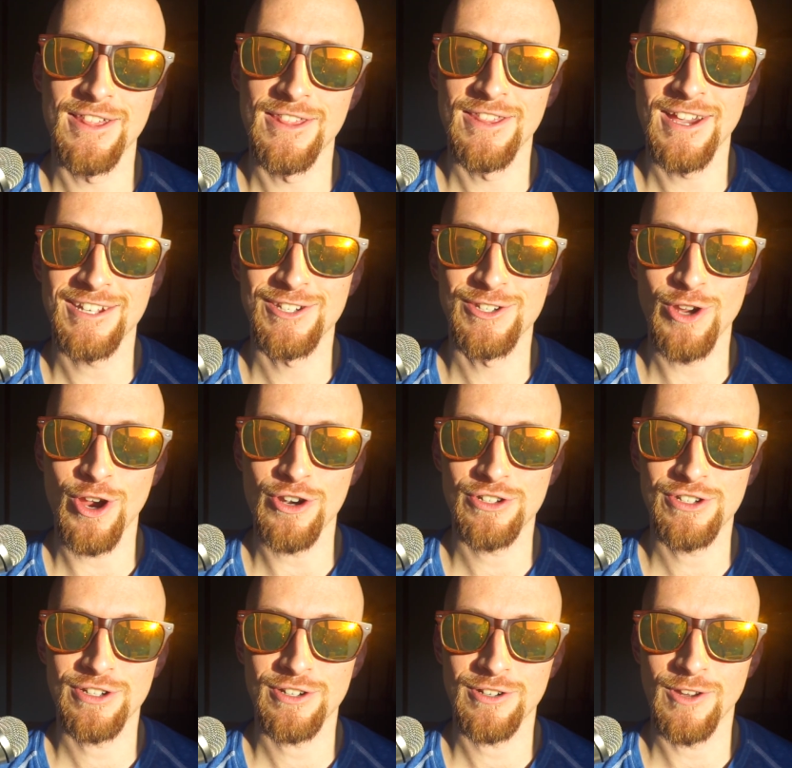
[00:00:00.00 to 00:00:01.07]
that
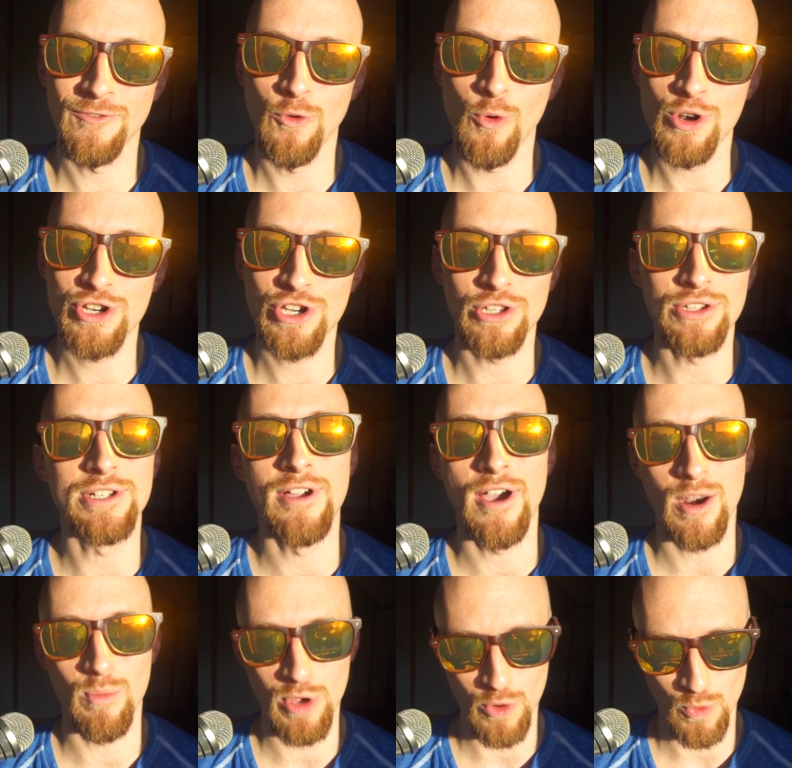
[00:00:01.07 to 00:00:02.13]
start, unfortunately,
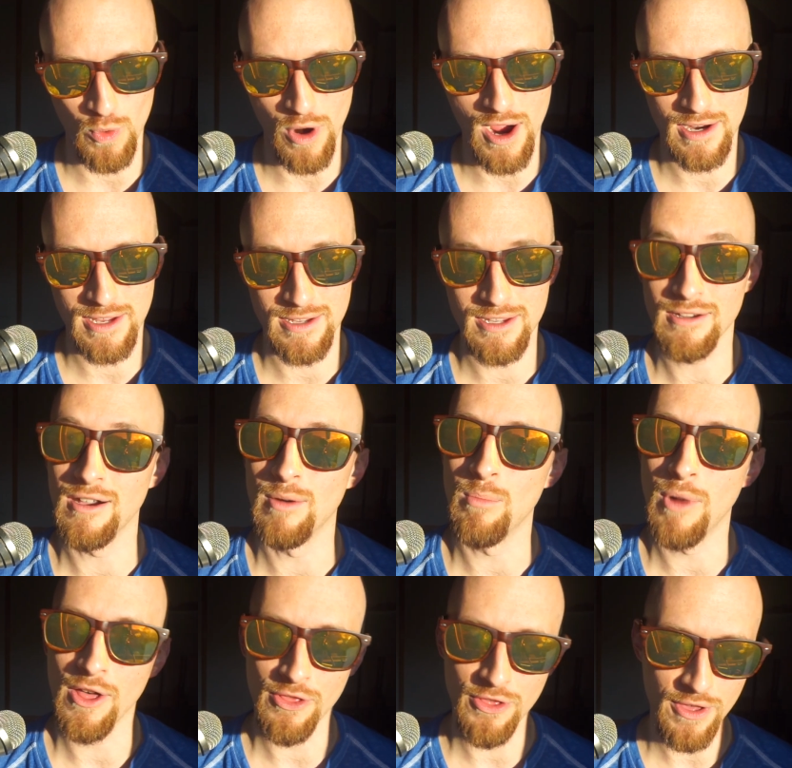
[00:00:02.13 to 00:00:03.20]
got a bit rocky a
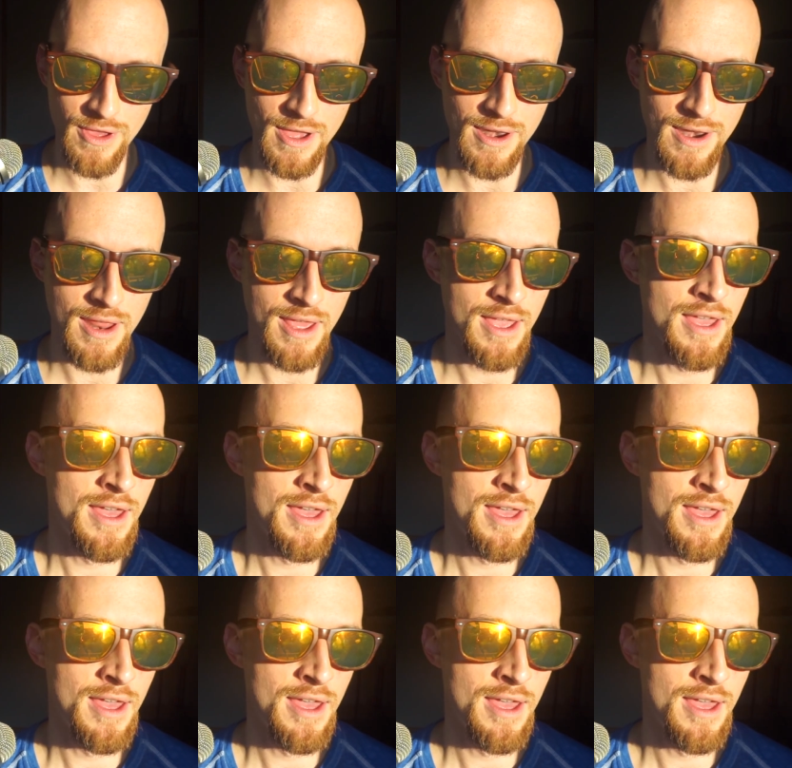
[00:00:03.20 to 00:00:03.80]
month in.